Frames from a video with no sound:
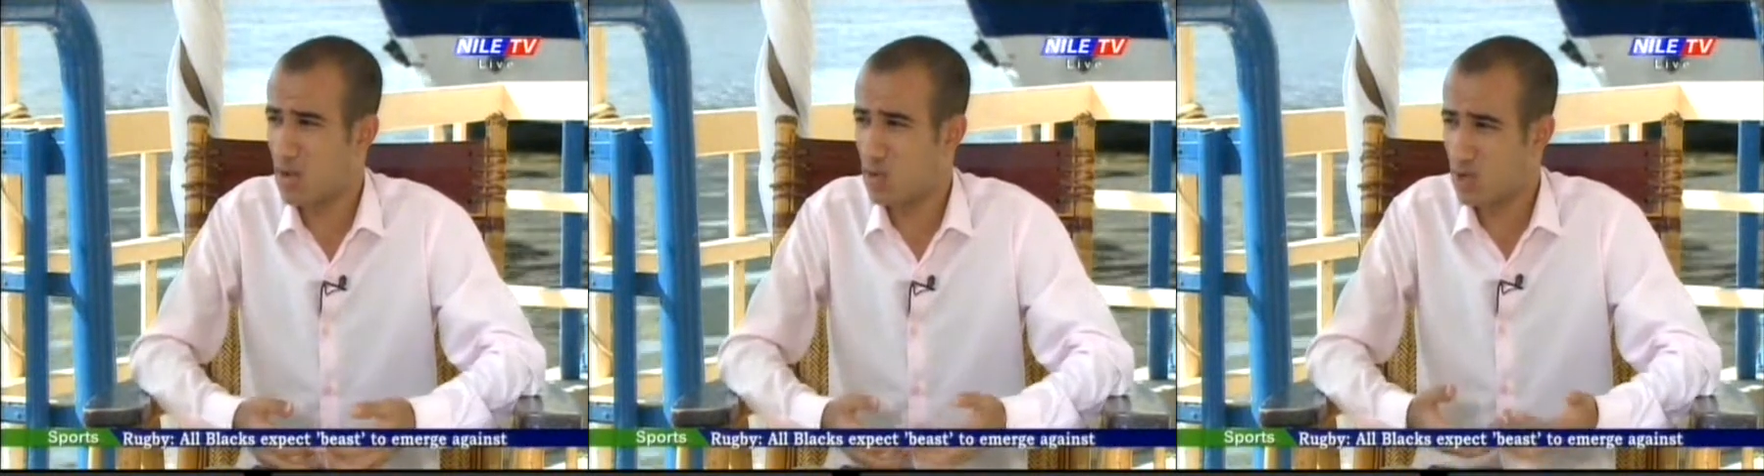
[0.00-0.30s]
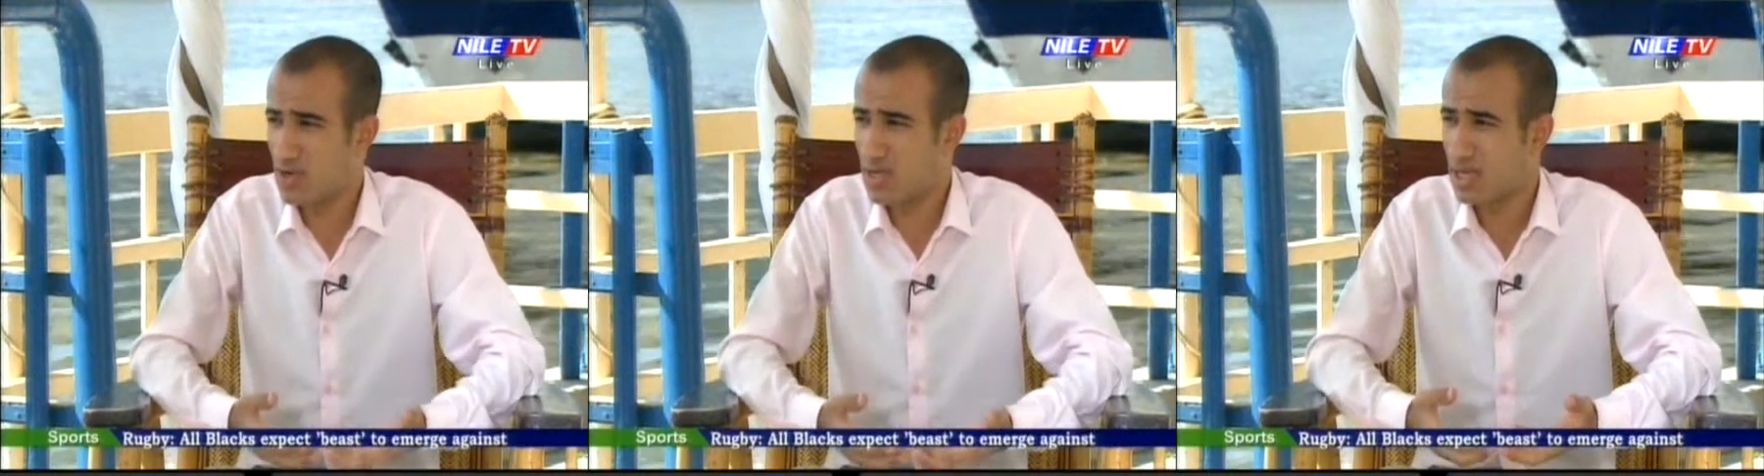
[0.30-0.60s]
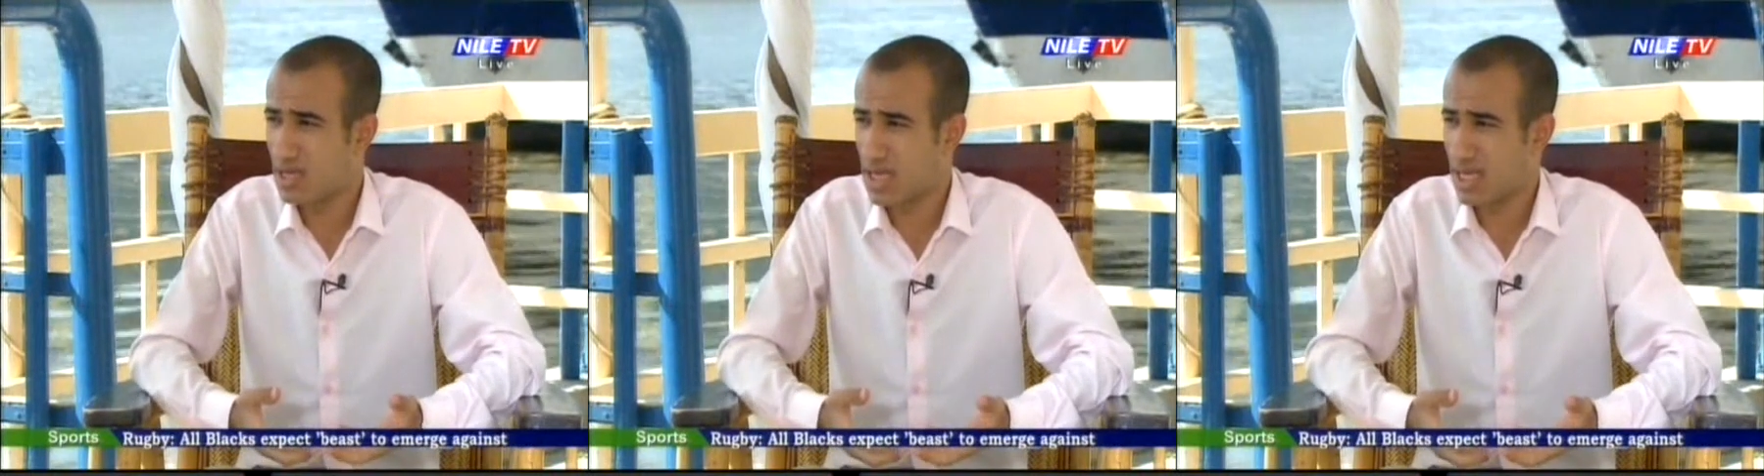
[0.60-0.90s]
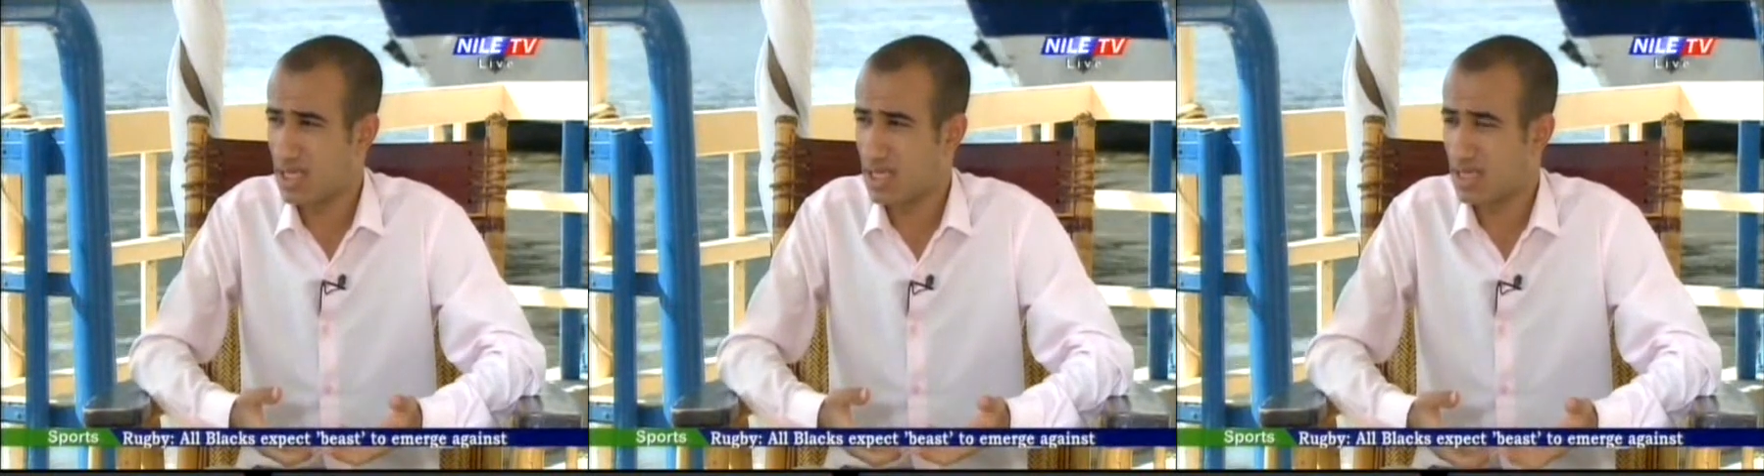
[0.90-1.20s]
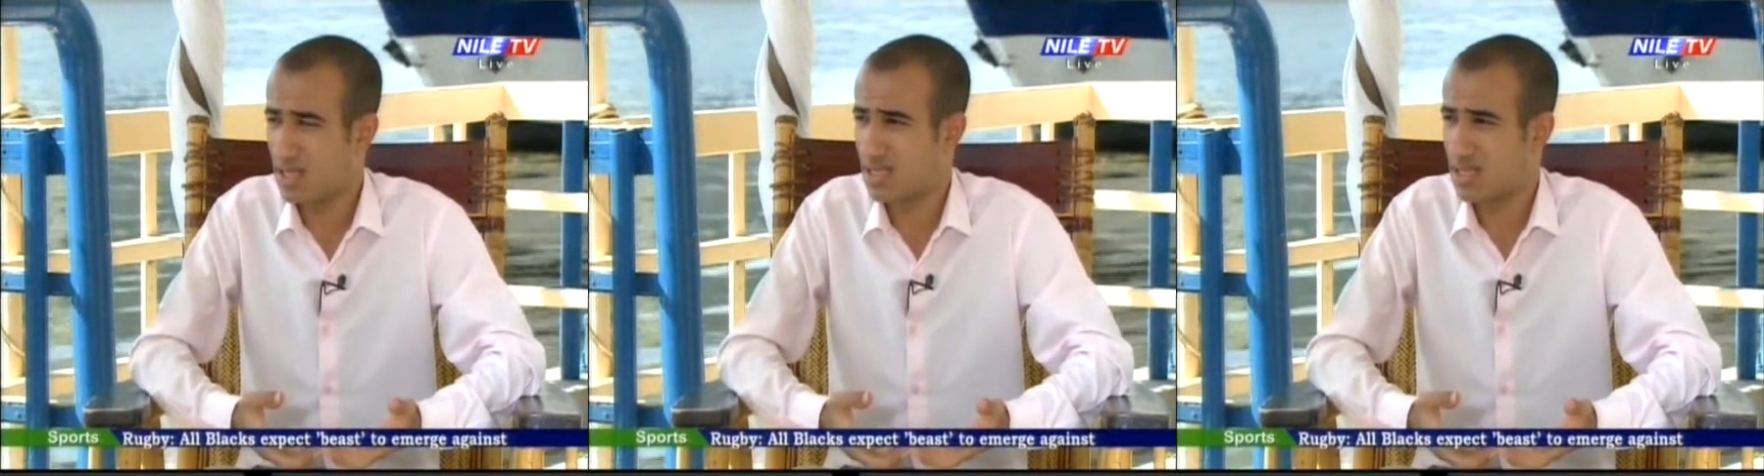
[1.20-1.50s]
worth.
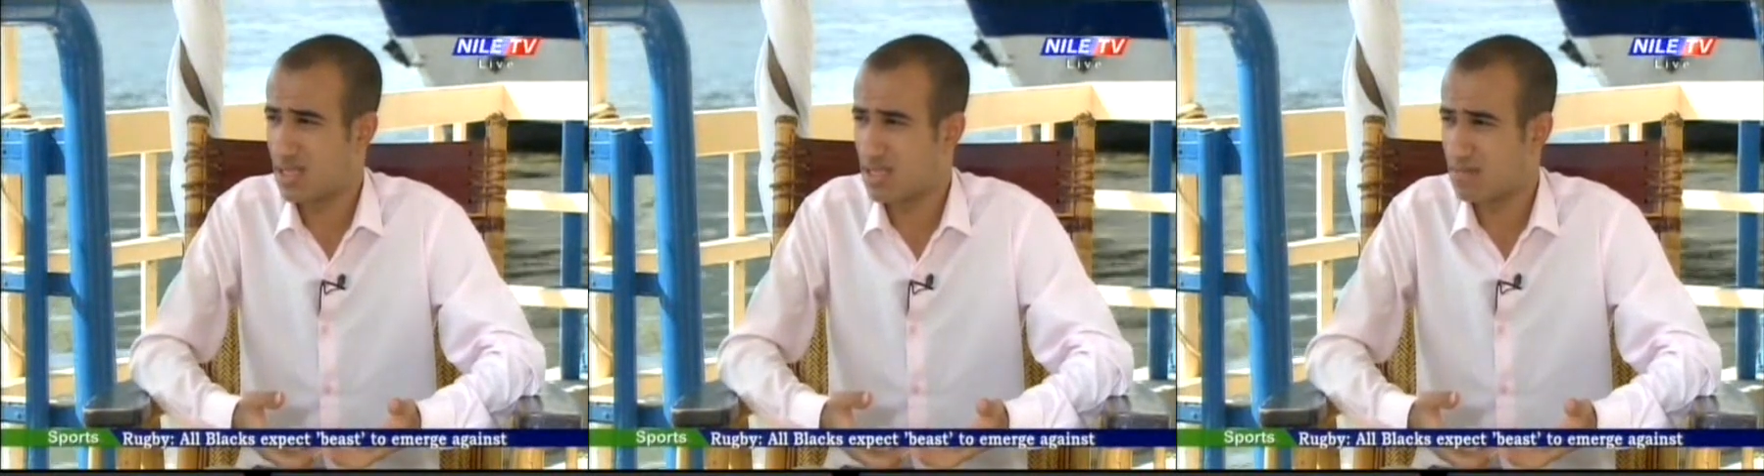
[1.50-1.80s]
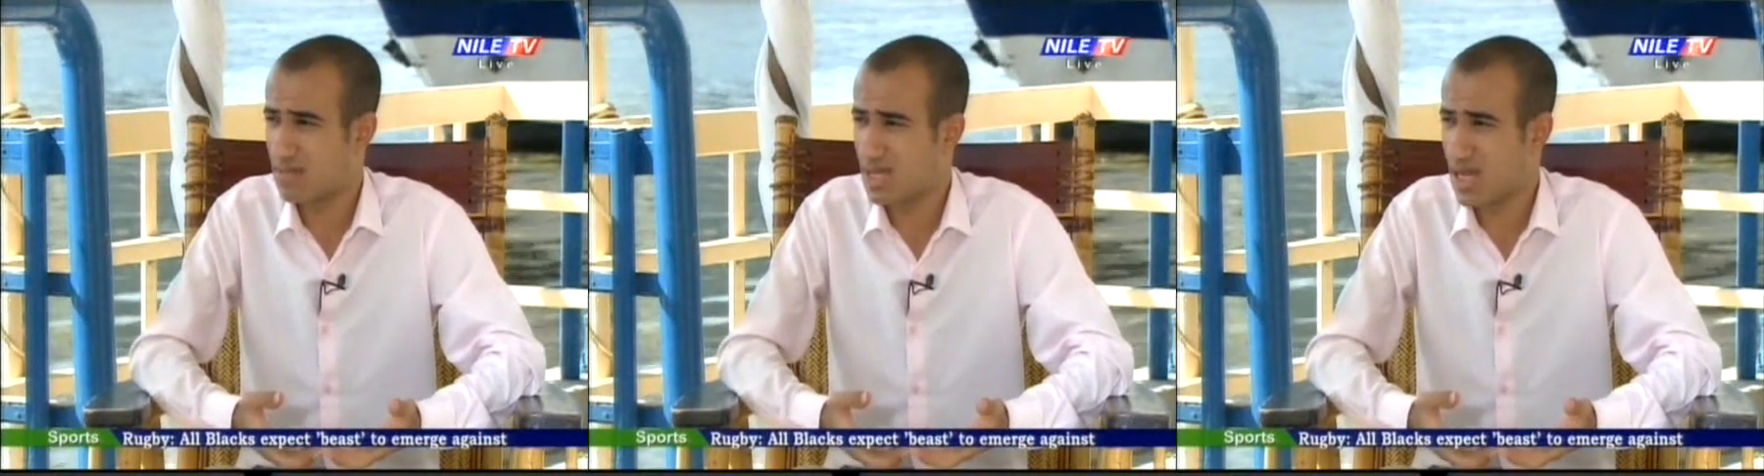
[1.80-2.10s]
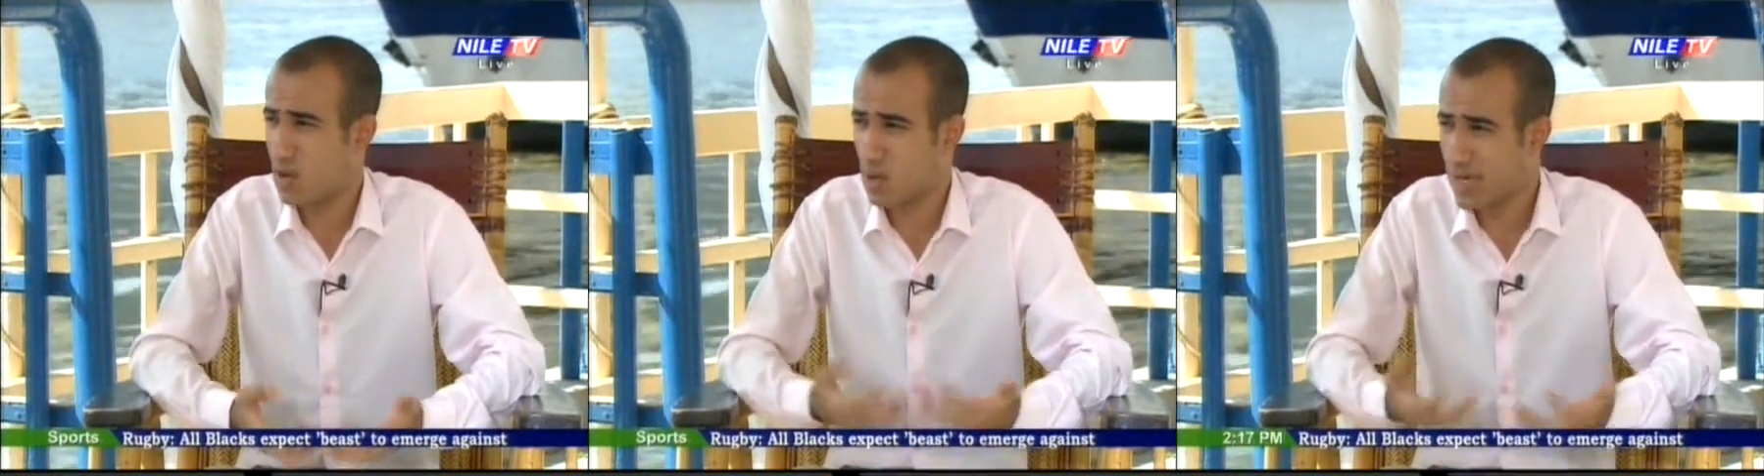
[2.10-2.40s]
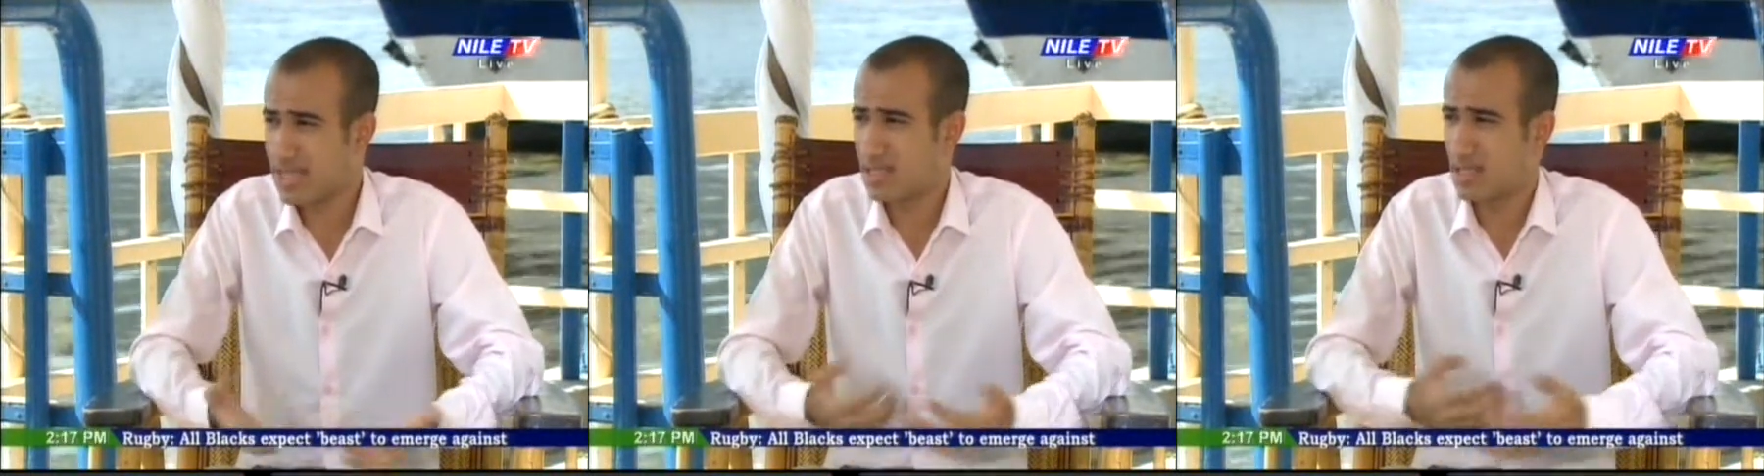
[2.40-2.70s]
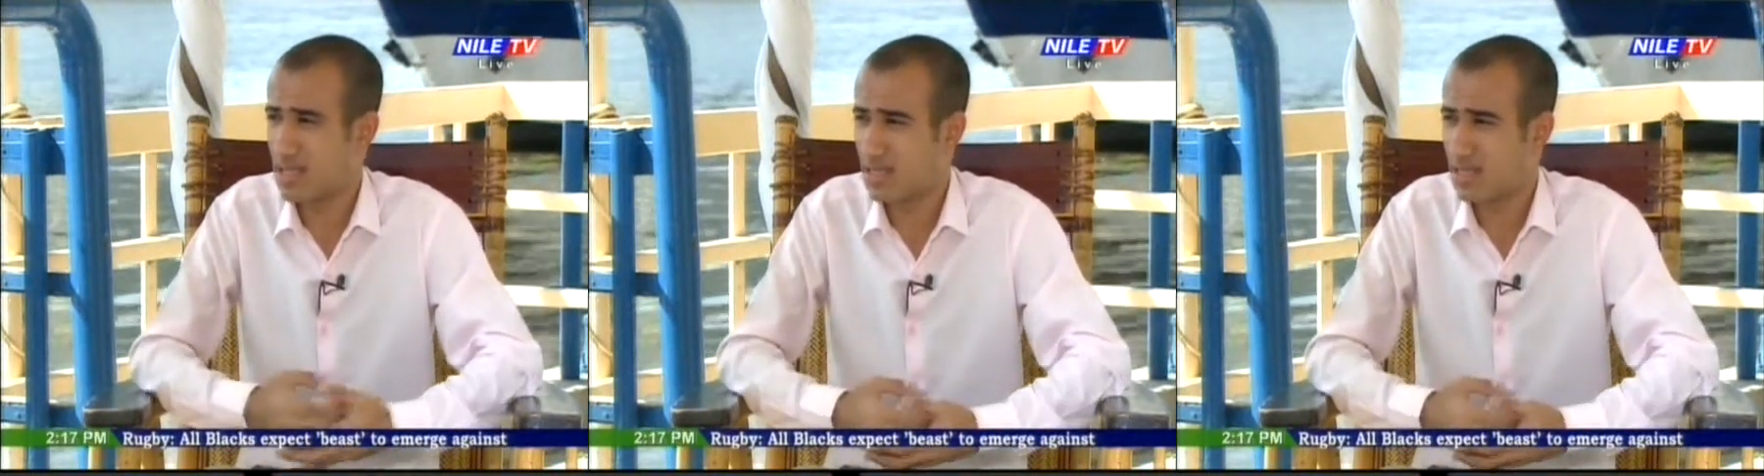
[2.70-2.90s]
It's our wills.